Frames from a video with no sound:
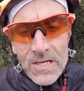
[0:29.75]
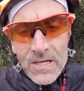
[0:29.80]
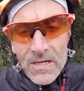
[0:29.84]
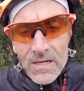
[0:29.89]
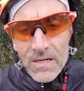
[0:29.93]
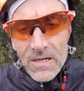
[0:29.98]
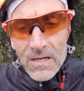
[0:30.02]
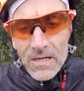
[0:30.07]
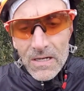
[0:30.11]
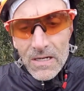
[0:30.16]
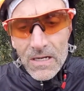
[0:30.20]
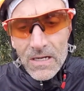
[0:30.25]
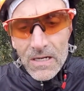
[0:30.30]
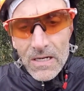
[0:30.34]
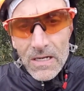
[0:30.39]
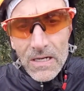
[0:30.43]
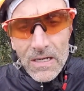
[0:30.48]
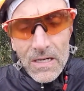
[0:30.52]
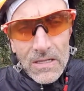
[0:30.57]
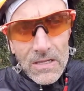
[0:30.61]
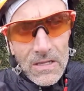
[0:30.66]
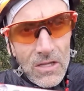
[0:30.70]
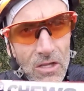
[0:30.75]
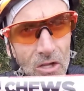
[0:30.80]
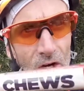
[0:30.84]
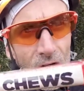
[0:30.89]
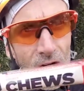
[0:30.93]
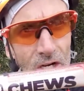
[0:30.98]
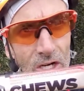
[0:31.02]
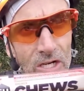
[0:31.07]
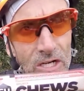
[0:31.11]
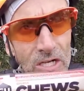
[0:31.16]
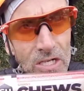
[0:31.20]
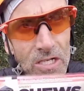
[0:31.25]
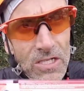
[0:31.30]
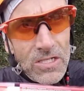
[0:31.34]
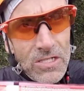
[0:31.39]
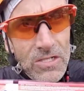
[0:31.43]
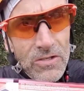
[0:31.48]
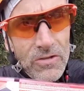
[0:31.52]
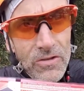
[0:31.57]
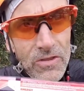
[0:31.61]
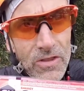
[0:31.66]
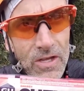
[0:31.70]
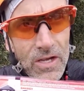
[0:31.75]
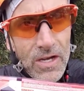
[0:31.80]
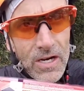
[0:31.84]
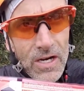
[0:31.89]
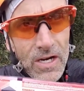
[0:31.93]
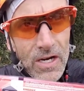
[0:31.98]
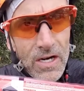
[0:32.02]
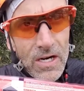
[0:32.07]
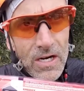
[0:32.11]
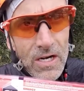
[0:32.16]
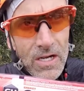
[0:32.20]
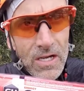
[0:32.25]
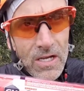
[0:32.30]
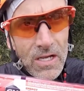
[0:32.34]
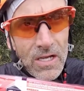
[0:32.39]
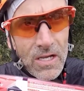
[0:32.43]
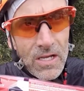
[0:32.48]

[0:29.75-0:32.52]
look to their